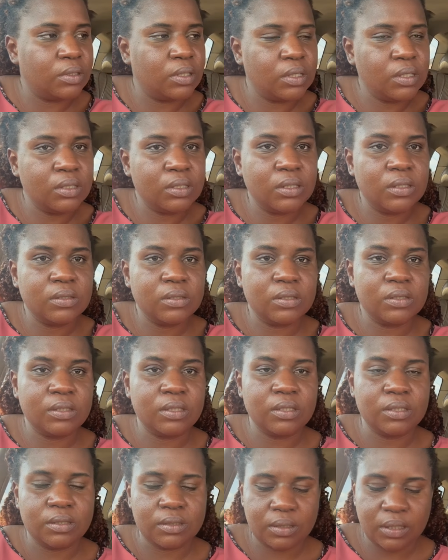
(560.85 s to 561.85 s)

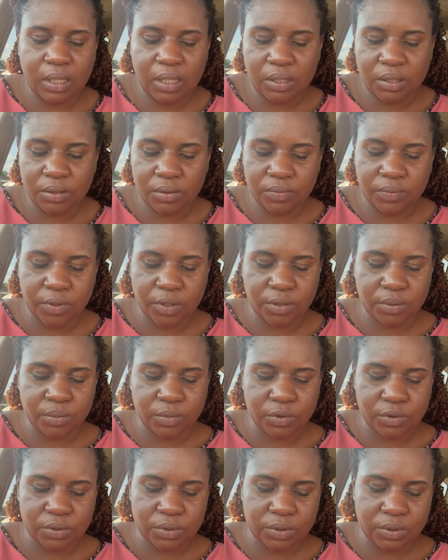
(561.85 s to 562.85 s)
8,000. Thank you very
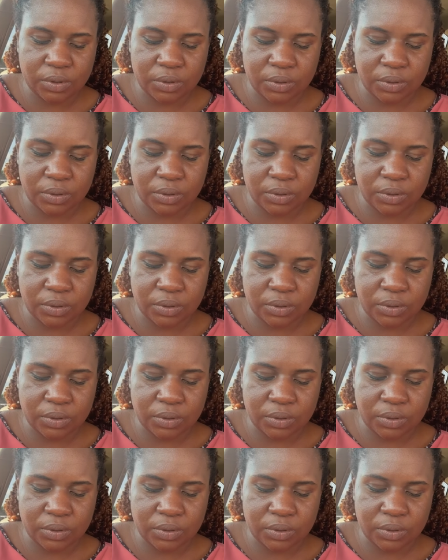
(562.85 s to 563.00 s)
much.